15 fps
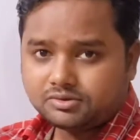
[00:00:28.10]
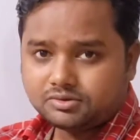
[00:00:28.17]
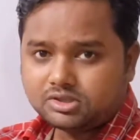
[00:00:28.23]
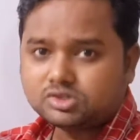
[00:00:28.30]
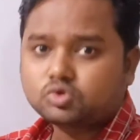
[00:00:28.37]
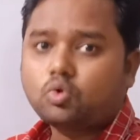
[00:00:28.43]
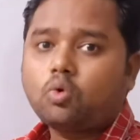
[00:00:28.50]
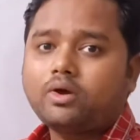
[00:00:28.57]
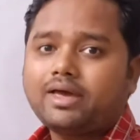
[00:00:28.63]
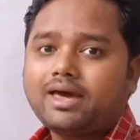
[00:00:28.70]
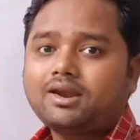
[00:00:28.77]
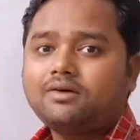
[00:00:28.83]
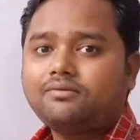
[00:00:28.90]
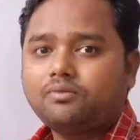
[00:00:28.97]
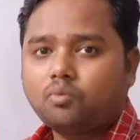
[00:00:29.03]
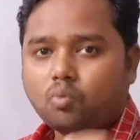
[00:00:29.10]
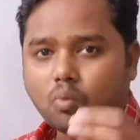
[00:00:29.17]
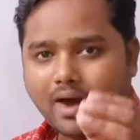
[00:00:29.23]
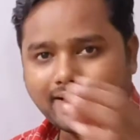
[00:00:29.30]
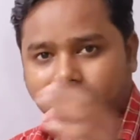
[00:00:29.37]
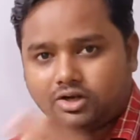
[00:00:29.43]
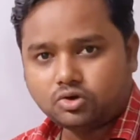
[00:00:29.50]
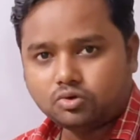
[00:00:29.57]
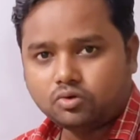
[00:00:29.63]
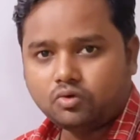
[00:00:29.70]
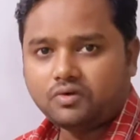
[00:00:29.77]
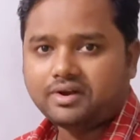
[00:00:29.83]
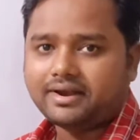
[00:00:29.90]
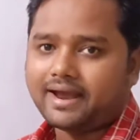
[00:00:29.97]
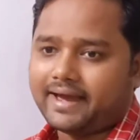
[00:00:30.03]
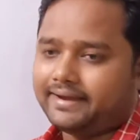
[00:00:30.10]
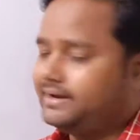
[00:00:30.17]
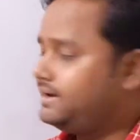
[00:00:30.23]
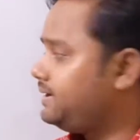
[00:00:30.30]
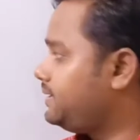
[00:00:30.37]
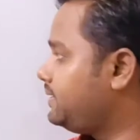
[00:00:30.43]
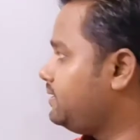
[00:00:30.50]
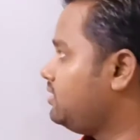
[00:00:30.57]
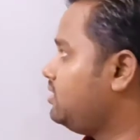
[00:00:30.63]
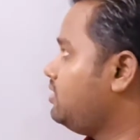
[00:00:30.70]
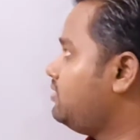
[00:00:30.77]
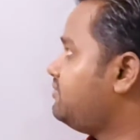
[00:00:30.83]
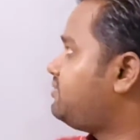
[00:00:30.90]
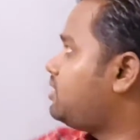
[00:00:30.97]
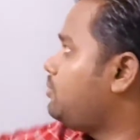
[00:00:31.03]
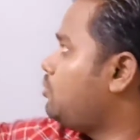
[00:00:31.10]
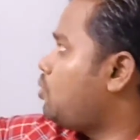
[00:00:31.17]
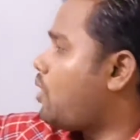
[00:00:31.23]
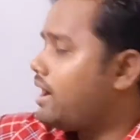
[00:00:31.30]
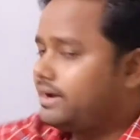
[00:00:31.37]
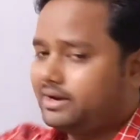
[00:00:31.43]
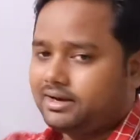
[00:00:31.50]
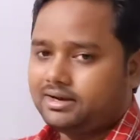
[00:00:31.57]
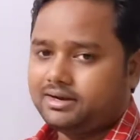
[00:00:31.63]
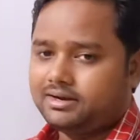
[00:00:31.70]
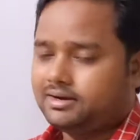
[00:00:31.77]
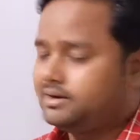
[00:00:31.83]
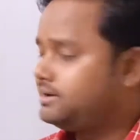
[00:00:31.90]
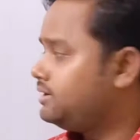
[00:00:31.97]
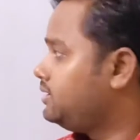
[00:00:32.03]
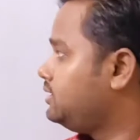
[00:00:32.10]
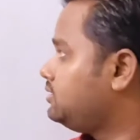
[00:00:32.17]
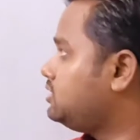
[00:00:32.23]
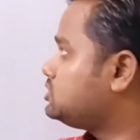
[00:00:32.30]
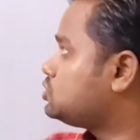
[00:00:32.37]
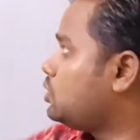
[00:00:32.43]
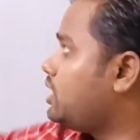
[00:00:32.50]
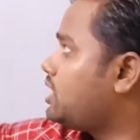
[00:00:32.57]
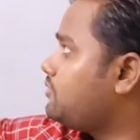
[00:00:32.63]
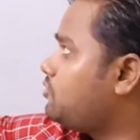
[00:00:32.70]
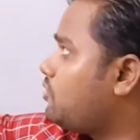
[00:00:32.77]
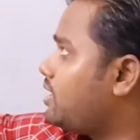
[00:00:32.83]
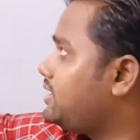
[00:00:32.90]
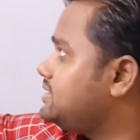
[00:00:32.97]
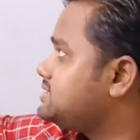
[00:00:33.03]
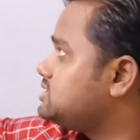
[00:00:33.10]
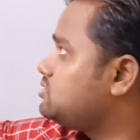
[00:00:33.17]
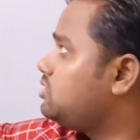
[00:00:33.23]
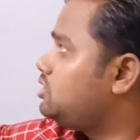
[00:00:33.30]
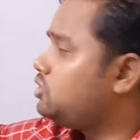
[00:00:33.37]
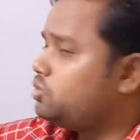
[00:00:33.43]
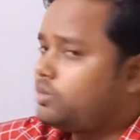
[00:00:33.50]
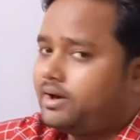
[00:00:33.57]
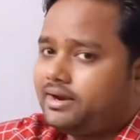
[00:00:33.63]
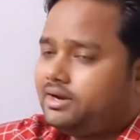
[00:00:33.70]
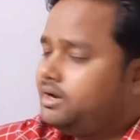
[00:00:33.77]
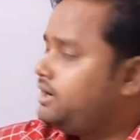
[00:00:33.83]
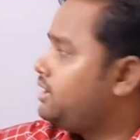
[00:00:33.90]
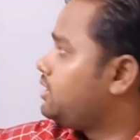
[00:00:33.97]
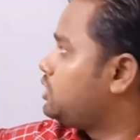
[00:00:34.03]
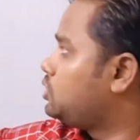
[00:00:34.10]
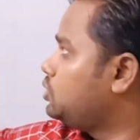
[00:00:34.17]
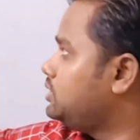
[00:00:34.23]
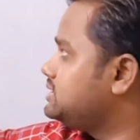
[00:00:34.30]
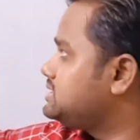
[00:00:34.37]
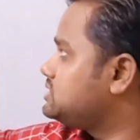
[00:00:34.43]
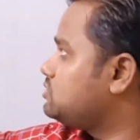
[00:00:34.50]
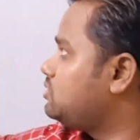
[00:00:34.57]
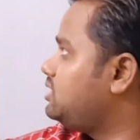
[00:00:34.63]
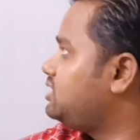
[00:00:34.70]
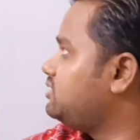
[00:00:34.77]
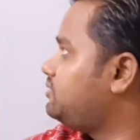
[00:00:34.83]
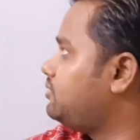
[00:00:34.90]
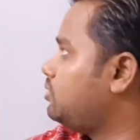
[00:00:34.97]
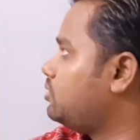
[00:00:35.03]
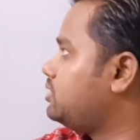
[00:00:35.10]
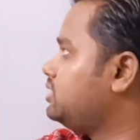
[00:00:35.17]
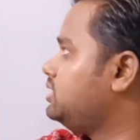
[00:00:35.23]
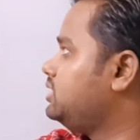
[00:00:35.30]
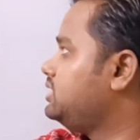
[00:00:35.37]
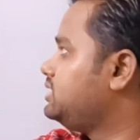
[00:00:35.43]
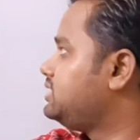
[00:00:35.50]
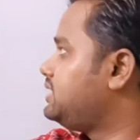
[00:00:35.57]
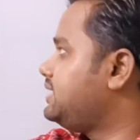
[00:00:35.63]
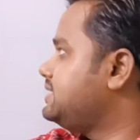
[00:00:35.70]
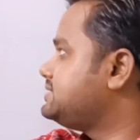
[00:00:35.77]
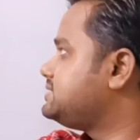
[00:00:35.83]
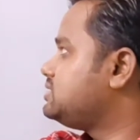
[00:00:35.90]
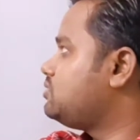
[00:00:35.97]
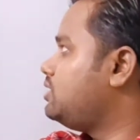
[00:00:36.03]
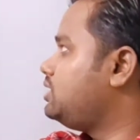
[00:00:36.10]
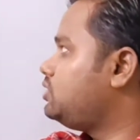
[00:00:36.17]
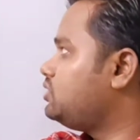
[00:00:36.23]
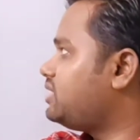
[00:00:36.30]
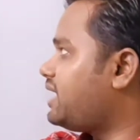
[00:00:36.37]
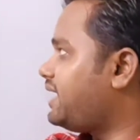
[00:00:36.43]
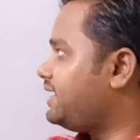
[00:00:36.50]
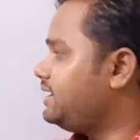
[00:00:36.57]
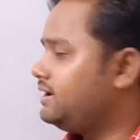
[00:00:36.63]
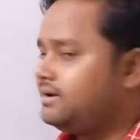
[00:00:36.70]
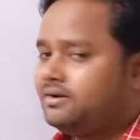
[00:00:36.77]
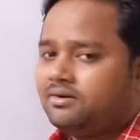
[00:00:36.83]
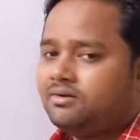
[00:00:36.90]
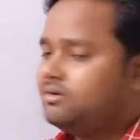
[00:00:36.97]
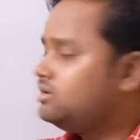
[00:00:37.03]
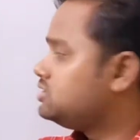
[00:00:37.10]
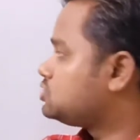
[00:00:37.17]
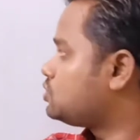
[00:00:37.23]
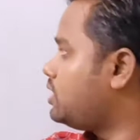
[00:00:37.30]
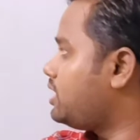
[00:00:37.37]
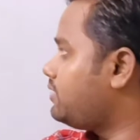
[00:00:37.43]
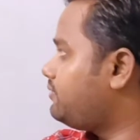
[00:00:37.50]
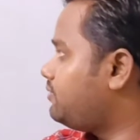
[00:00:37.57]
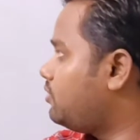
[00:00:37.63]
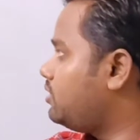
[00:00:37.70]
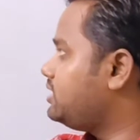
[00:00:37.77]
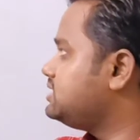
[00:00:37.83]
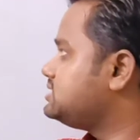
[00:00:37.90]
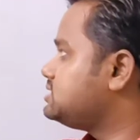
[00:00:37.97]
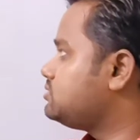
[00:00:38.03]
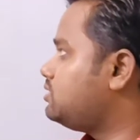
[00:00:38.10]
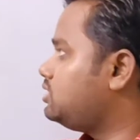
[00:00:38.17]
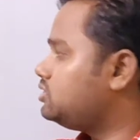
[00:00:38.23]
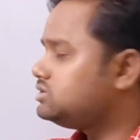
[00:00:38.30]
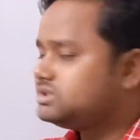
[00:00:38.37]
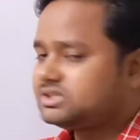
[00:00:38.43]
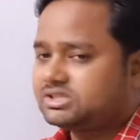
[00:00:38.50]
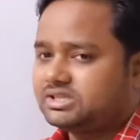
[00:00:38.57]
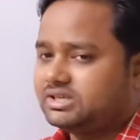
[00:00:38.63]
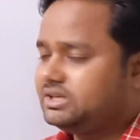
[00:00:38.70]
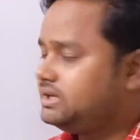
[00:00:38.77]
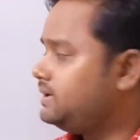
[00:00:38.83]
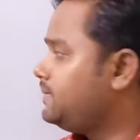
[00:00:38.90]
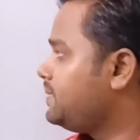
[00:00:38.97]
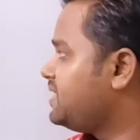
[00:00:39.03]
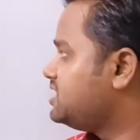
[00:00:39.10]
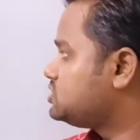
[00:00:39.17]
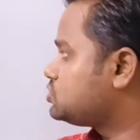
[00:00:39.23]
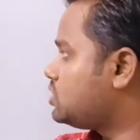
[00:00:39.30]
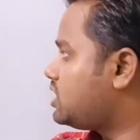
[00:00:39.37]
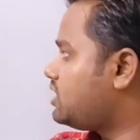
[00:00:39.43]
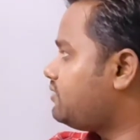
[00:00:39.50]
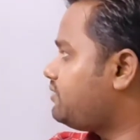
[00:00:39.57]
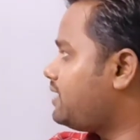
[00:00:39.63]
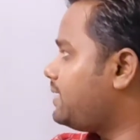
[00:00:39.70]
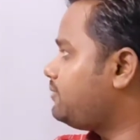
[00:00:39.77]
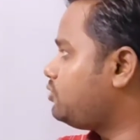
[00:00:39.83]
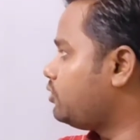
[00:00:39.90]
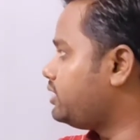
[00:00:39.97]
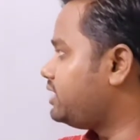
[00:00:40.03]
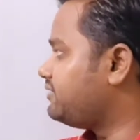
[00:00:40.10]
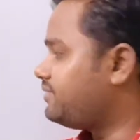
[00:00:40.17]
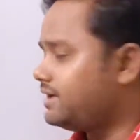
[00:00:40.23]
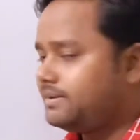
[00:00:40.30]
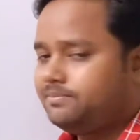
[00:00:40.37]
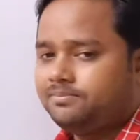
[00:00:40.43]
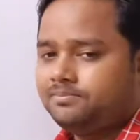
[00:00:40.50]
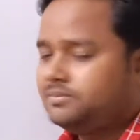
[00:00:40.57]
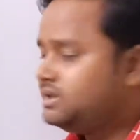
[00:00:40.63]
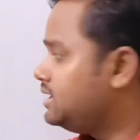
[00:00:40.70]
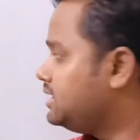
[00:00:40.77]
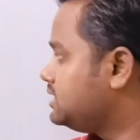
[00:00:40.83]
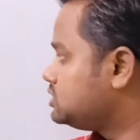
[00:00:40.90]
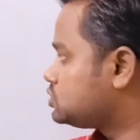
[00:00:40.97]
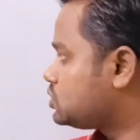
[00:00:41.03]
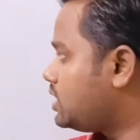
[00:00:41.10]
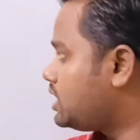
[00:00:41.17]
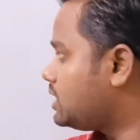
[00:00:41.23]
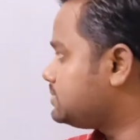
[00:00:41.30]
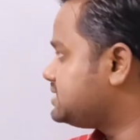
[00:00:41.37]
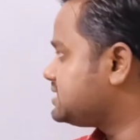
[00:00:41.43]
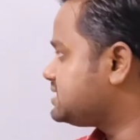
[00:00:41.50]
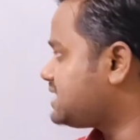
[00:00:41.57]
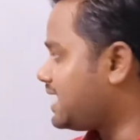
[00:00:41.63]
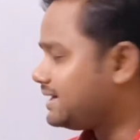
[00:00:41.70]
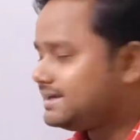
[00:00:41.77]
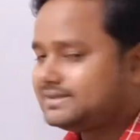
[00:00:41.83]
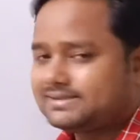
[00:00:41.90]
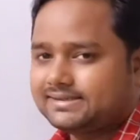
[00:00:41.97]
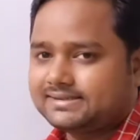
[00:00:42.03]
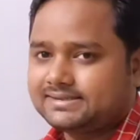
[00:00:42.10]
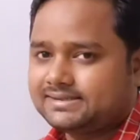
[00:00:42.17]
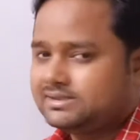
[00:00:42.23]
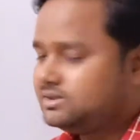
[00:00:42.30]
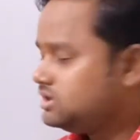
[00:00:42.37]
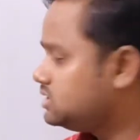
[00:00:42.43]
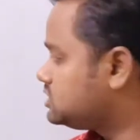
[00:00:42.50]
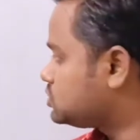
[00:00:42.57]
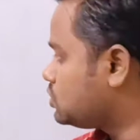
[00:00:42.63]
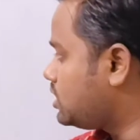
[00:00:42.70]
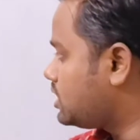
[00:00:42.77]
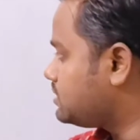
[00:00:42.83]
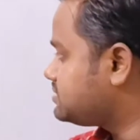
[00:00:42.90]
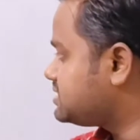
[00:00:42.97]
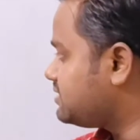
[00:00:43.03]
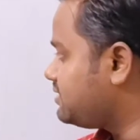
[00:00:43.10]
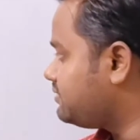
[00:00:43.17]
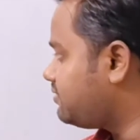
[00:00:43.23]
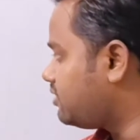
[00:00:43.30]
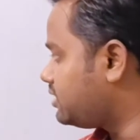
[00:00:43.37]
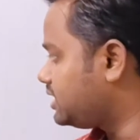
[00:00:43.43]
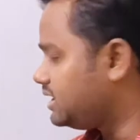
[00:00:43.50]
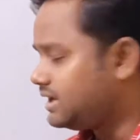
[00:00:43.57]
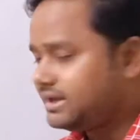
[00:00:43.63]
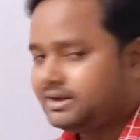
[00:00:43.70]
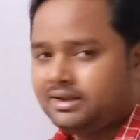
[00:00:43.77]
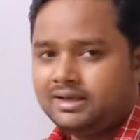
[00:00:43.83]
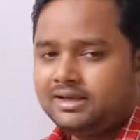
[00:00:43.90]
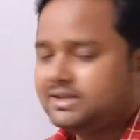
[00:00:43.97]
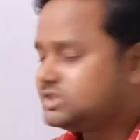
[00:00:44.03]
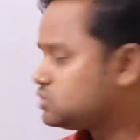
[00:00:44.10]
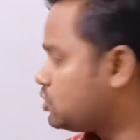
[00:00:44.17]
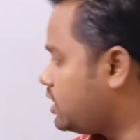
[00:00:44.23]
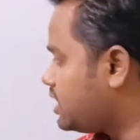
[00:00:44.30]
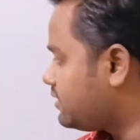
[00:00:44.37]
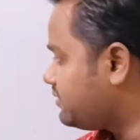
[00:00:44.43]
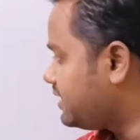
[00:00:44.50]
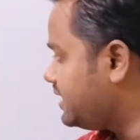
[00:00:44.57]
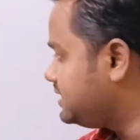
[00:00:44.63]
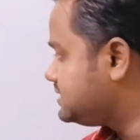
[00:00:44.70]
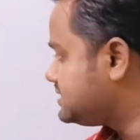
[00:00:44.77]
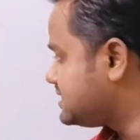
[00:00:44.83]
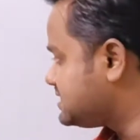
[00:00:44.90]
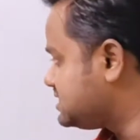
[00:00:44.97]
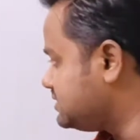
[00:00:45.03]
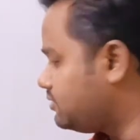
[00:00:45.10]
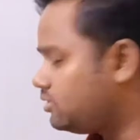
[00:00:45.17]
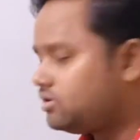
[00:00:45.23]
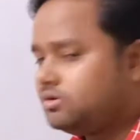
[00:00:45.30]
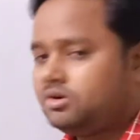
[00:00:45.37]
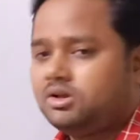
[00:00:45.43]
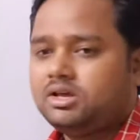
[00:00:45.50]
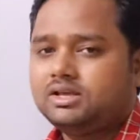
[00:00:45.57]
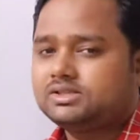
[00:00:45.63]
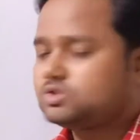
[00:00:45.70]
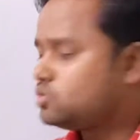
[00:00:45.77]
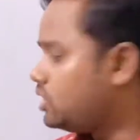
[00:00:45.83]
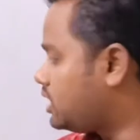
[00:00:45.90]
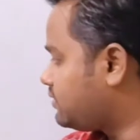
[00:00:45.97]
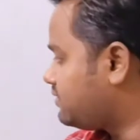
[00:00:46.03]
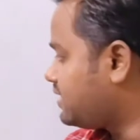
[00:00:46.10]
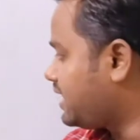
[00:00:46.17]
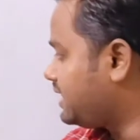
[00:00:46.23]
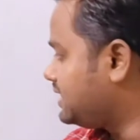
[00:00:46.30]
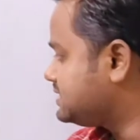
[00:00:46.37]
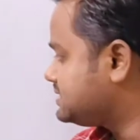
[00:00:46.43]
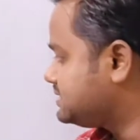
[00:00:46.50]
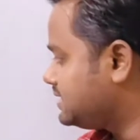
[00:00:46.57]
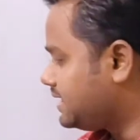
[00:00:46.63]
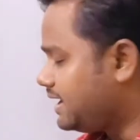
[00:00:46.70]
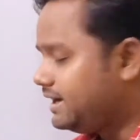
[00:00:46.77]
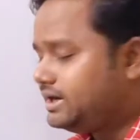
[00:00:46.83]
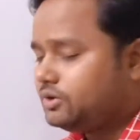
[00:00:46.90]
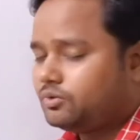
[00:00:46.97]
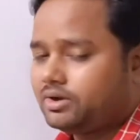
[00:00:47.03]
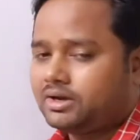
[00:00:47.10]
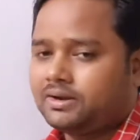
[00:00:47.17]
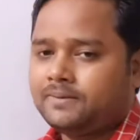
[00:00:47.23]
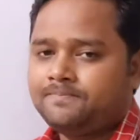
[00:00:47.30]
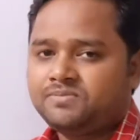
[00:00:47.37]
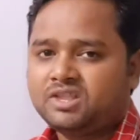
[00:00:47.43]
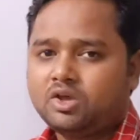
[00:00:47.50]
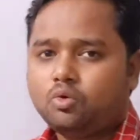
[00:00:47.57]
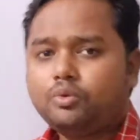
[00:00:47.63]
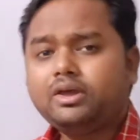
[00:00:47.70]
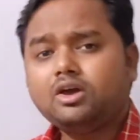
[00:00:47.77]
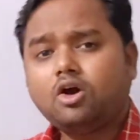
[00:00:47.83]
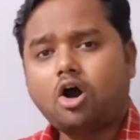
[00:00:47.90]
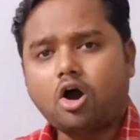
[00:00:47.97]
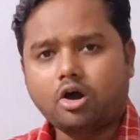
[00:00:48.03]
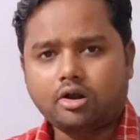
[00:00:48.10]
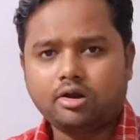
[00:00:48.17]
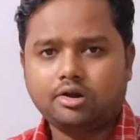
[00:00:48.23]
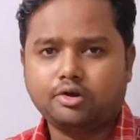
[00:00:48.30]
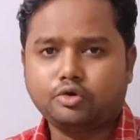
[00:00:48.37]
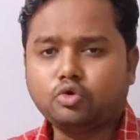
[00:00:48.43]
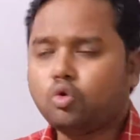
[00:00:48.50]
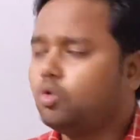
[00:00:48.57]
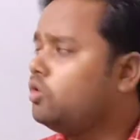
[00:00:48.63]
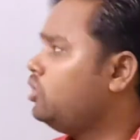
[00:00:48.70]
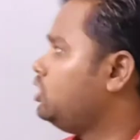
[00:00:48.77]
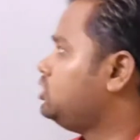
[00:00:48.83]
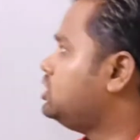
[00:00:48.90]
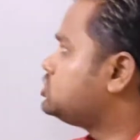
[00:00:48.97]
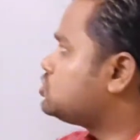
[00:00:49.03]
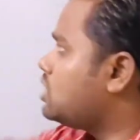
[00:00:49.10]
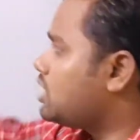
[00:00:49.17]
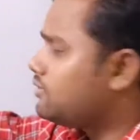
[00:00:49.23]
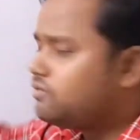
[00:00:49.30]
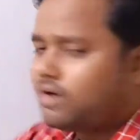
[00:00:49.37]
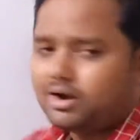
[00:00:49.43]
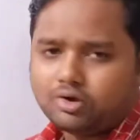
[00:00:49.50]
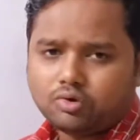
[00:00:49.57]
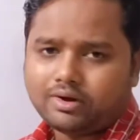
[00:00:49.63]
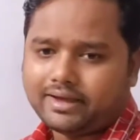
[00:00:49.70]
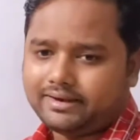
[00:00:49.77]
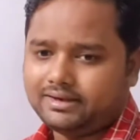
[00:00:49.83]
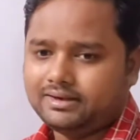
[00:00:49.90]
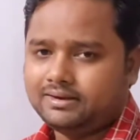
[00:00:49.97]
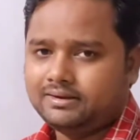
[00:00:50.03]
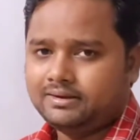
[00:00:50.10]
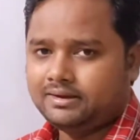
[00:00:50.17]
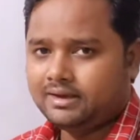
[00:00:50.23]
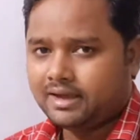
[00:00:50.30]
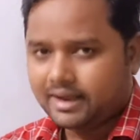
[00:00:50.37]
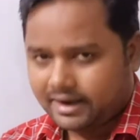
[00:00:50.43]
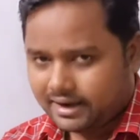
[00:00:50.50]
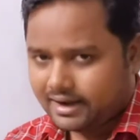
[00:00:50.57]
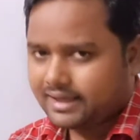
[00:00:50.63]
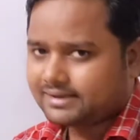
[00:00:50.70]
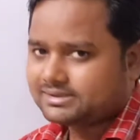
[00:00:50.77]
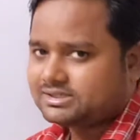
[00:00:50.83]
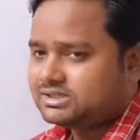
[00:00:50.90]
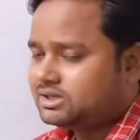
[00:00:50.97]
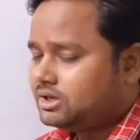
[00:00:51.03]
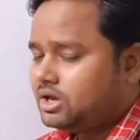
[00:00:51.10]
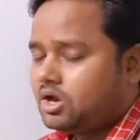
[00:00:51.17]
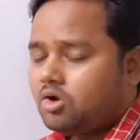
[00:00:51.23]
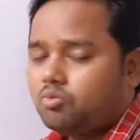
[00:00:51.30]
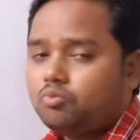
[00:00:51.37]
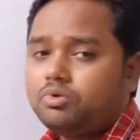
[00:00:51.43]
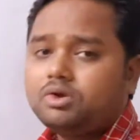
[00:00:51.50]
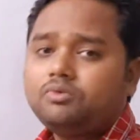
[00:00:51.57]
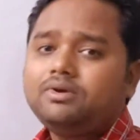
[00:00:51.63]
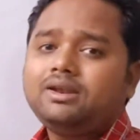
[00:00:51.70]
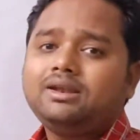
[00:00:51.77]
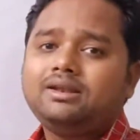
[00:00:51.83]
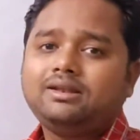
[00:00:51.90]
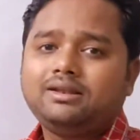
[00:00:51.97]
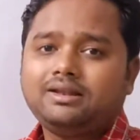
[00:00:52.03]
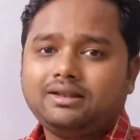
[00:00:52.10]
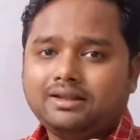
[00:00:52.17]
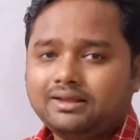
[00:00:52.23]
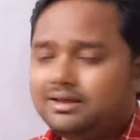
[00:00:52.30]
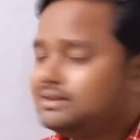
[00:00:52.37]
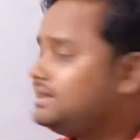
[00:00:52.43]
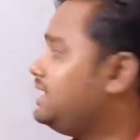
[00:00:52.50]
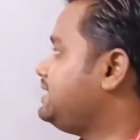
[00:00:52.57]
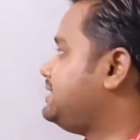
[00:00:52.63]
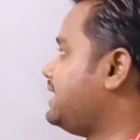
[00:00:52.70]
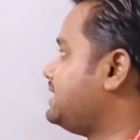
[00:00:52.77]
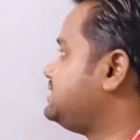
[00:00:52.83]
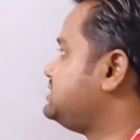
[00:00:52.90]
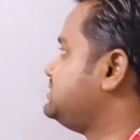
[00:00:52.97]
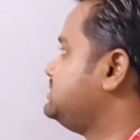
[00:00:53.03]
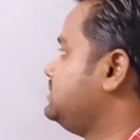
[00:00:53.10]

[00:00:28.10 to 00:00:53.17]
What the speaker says: the square of 1 to 9. From 1, the square of 1 is equal to 1, 2 is equal to 4, 3 is equal to 9, square of 4 is equal to 16, square of 5 25, square of 6 36, square of 7 49, square of 8 64, square of 9 is 81. We all know the square of 1 to 9. Next, we will think that